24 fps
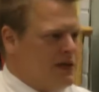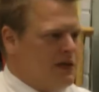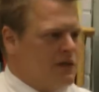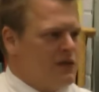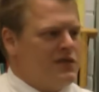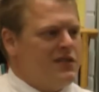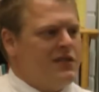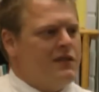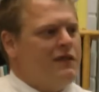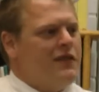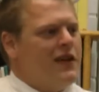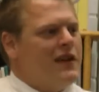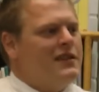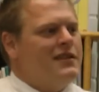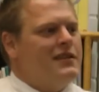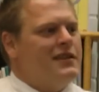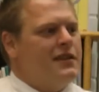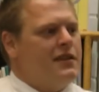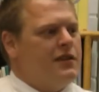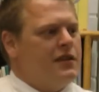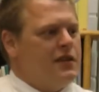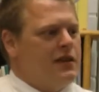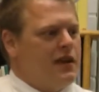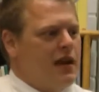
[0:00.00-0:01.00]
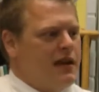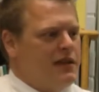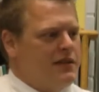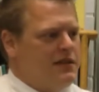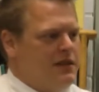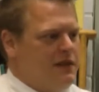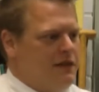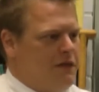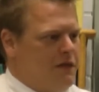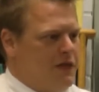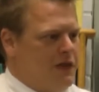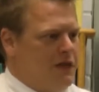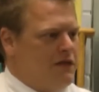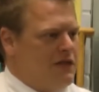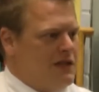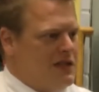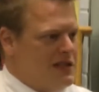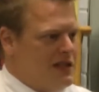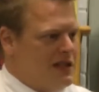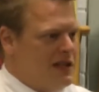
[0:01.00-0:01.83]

and it was invented in the 1950s.